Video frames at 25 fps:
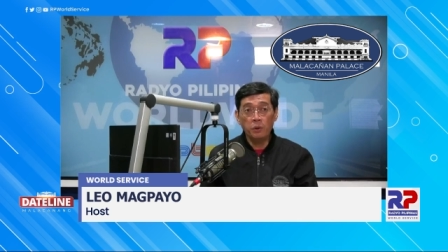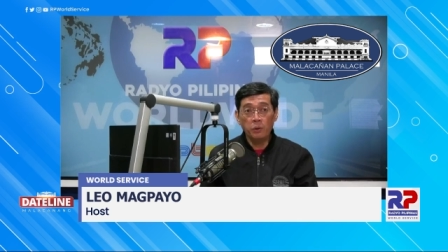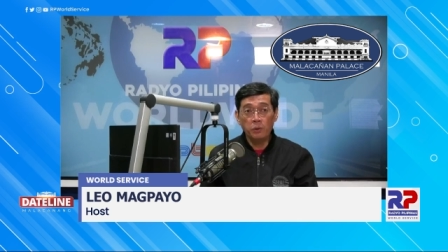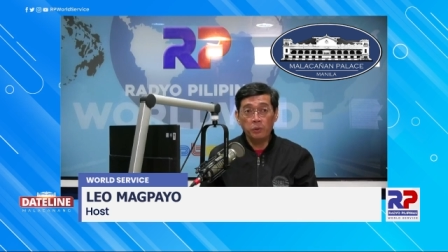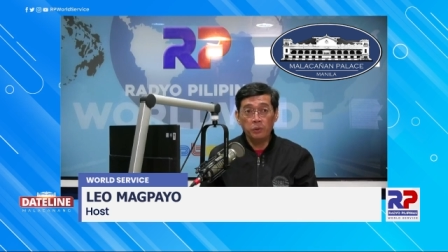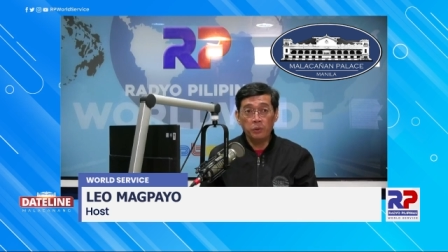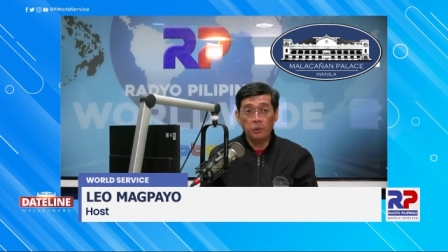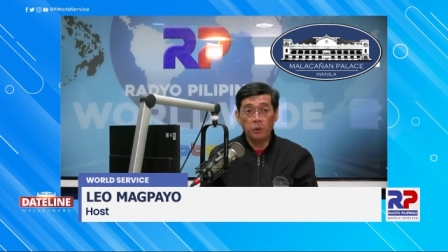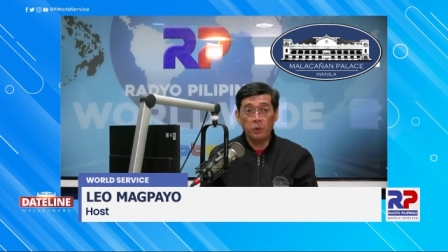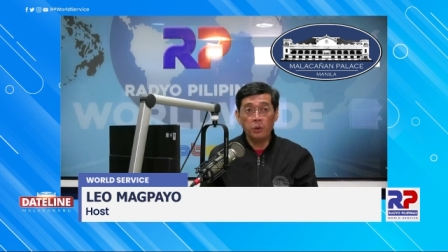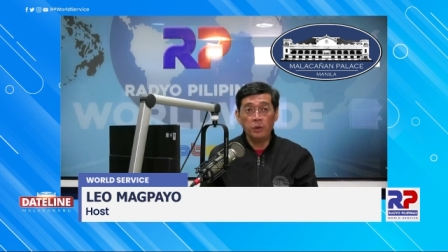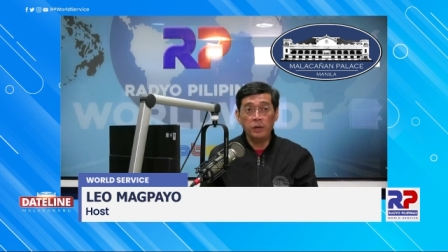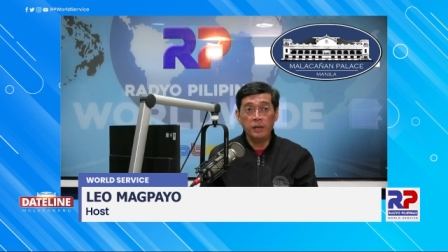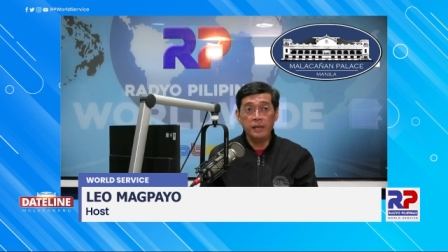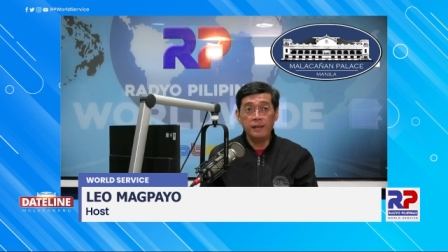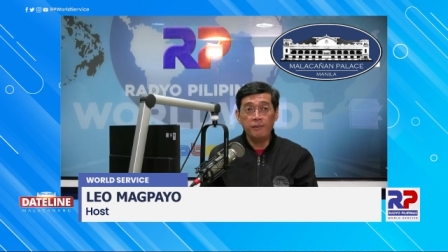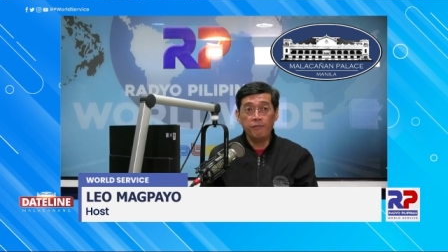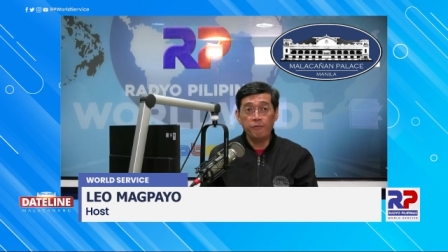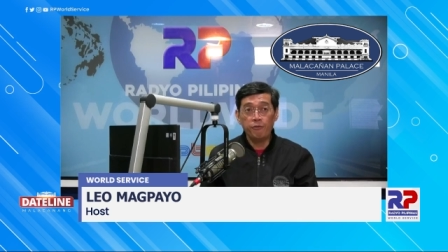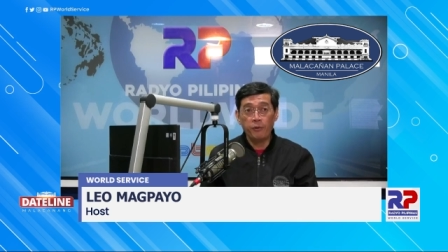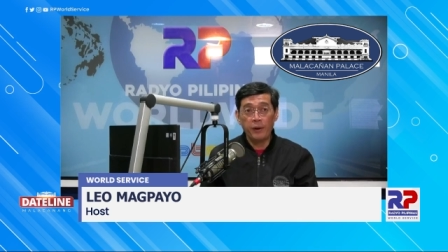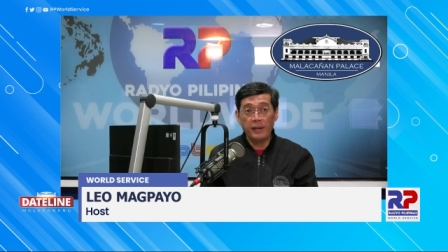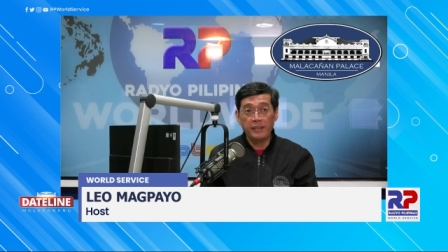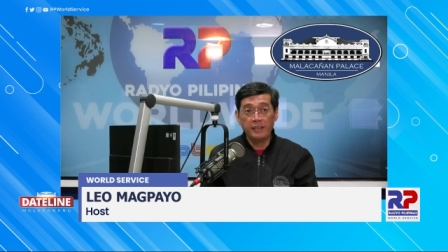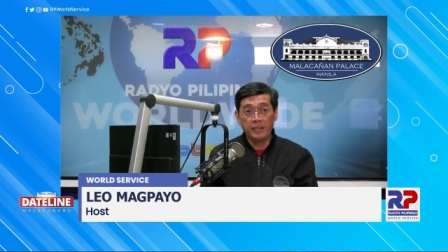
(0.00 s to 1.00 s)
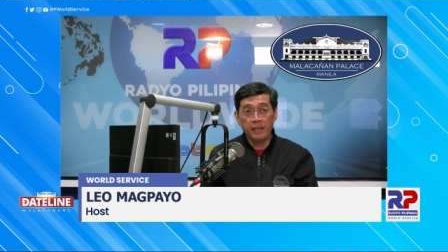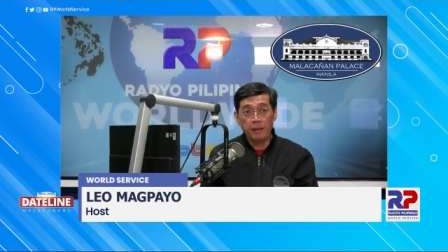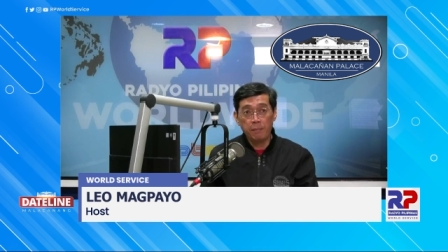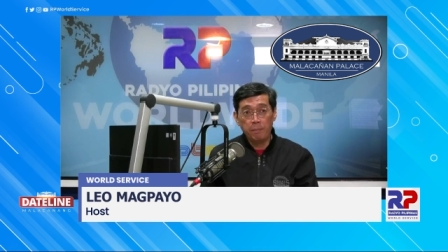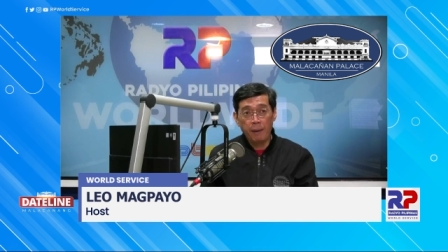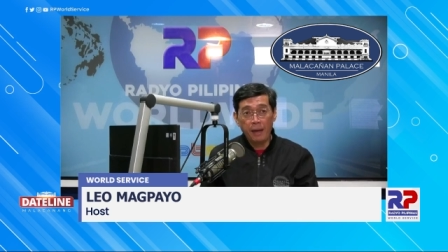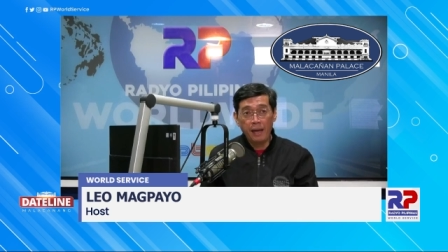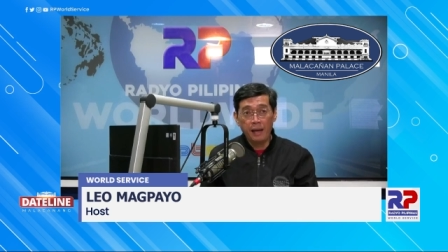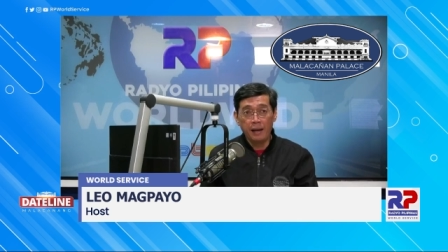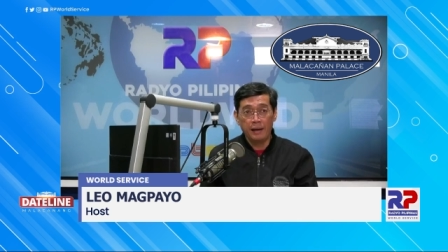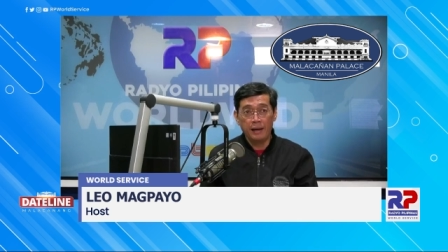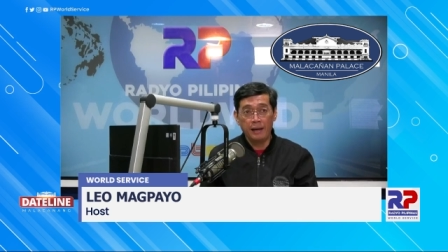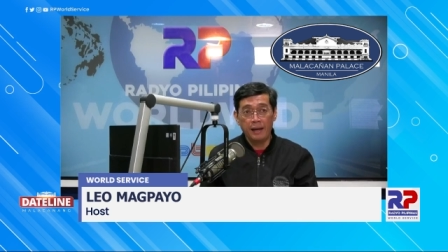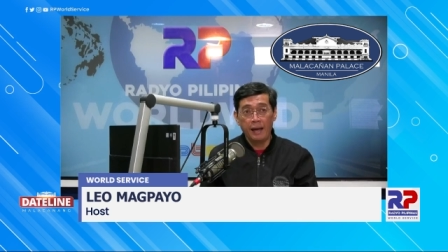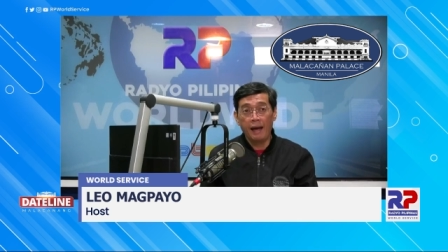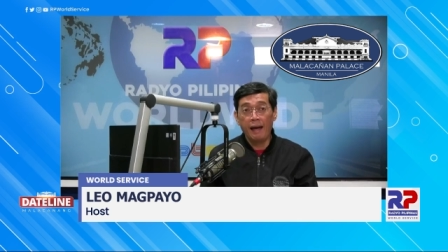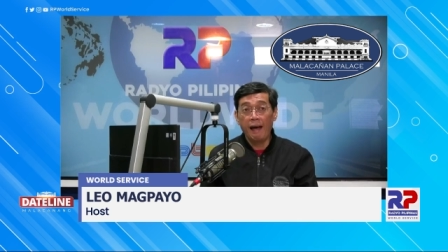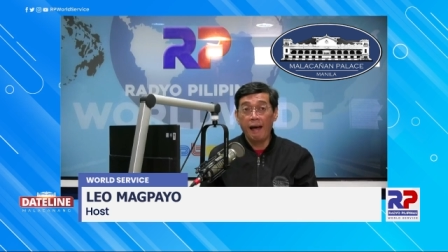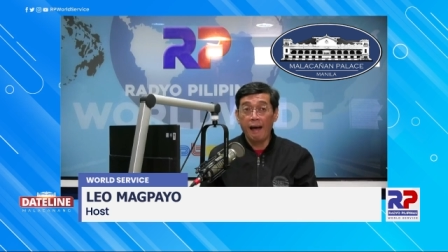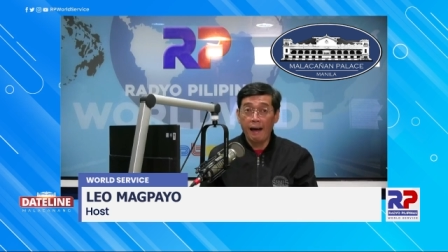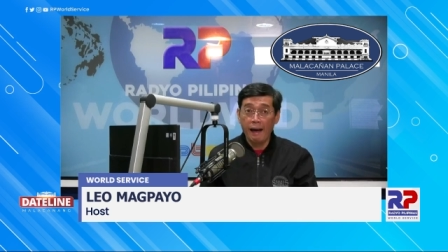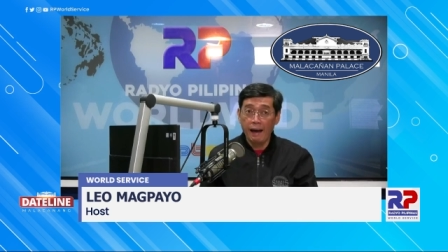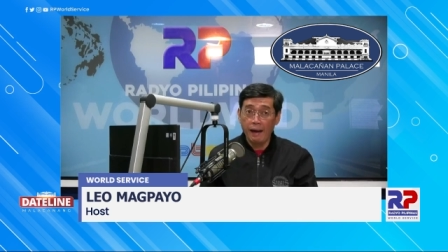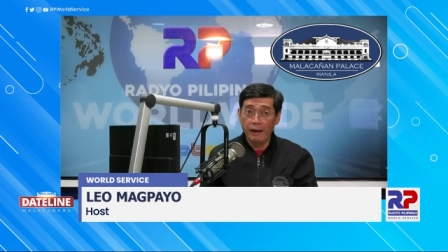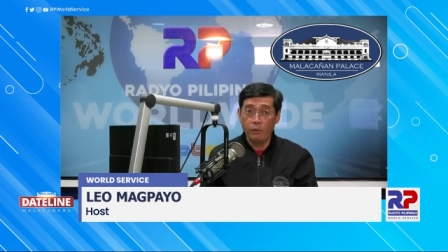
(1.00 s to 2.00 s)
Noli Fuentebella
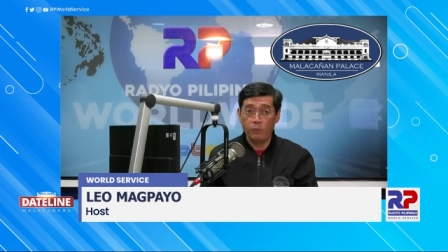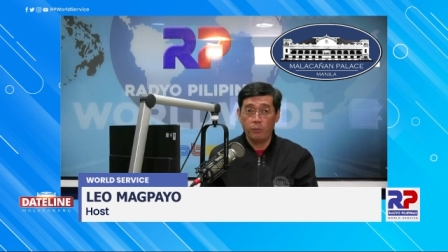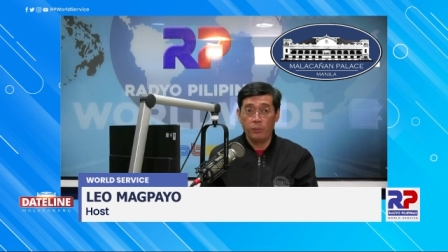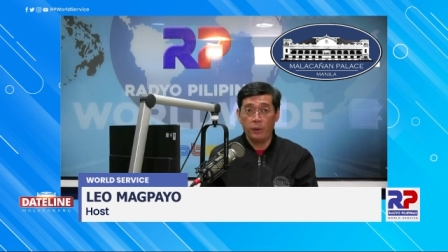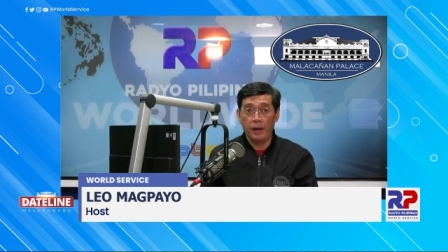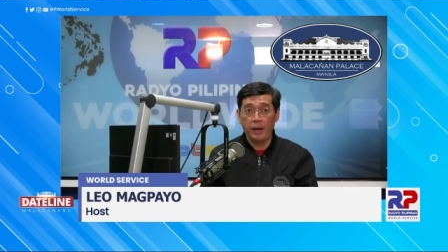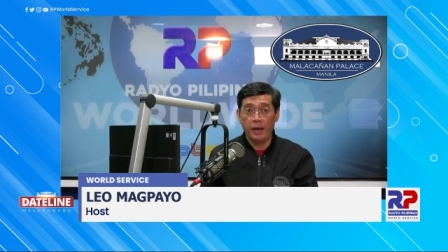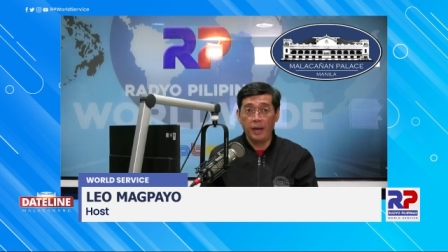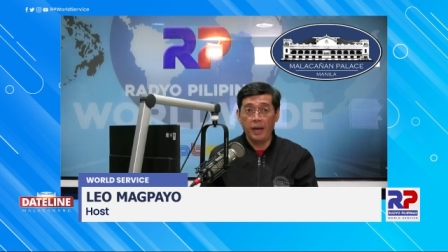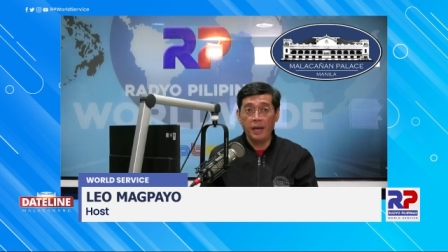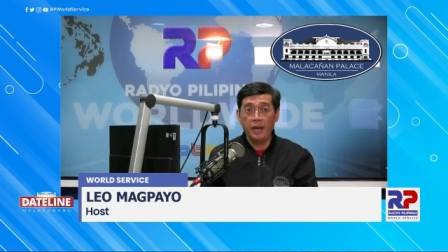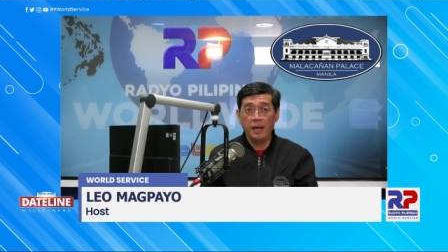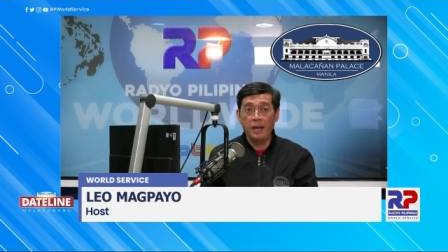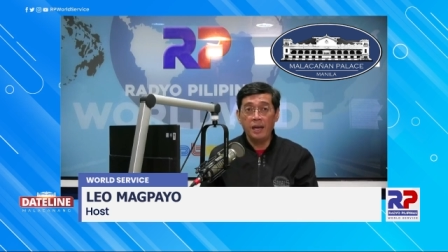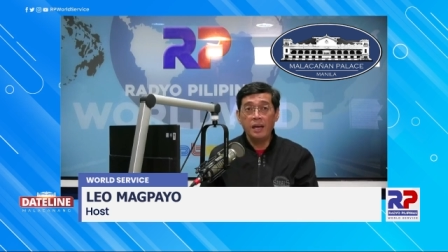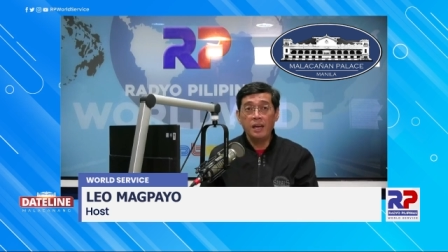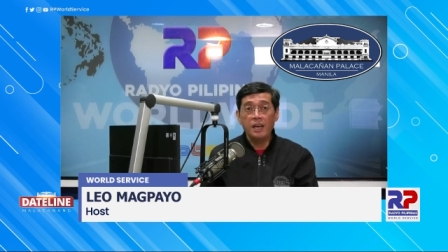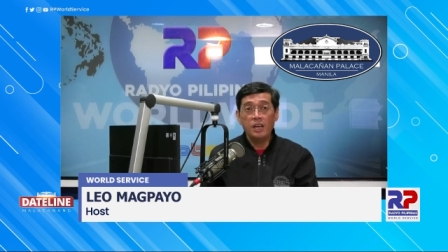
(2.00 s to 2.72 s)
Highway,